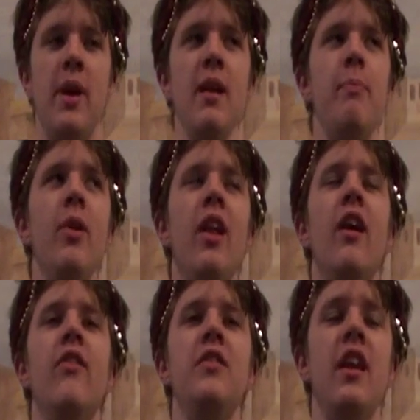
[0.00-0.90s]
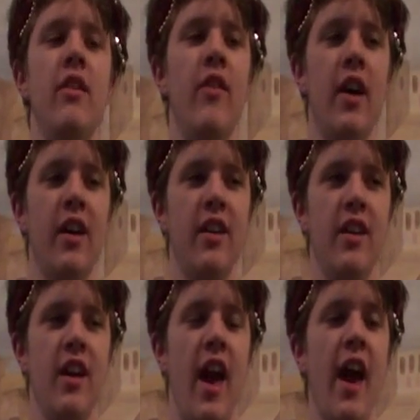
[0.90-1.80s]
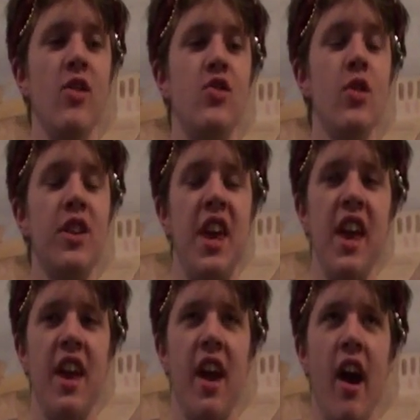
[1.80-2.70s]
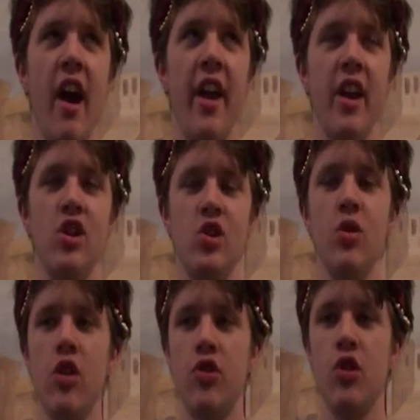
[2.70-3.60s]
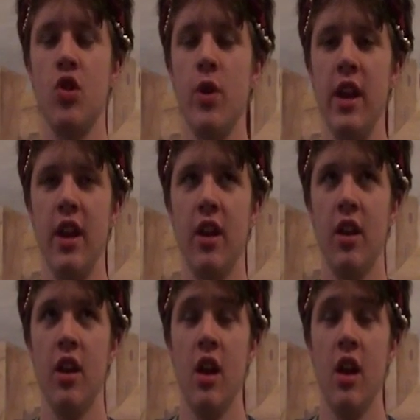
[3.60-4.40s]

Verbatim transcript: People of Nineveh, as your king, I issue this decree.